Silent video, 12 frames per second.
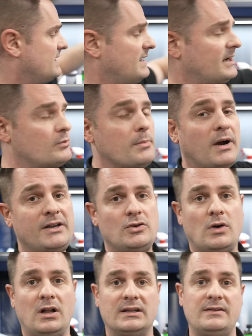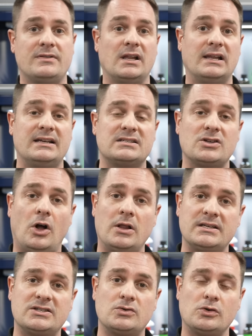again, I remind you, I'll leave the links to all
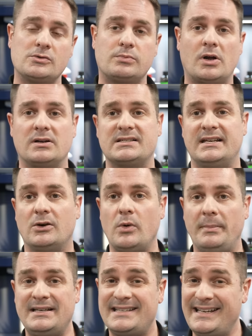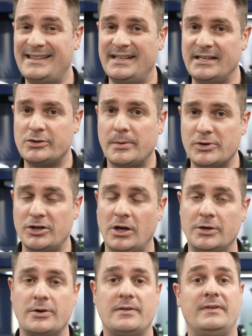these tools, products, and equipment in the description
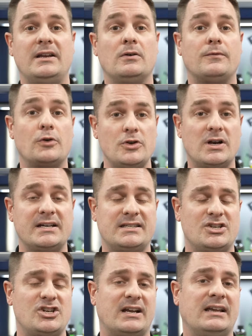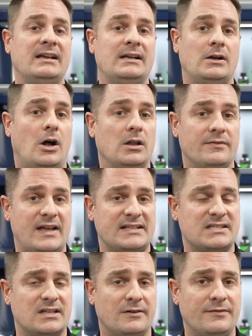under the video for you guys to check all of
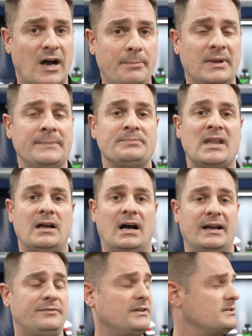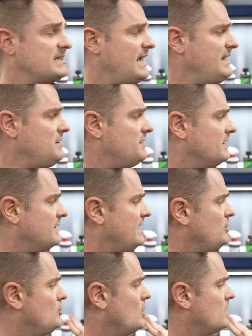that stuff up. If there's anything
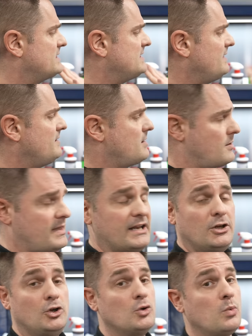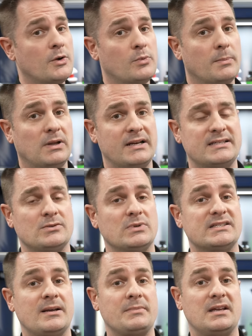that you noticed in there that you would replace
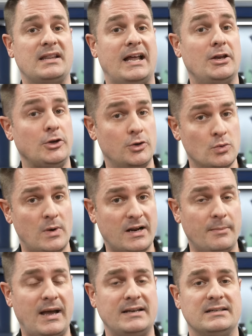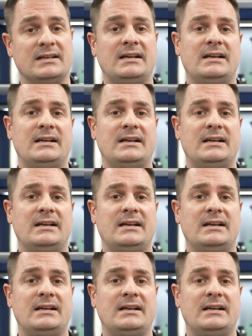with something that you recommend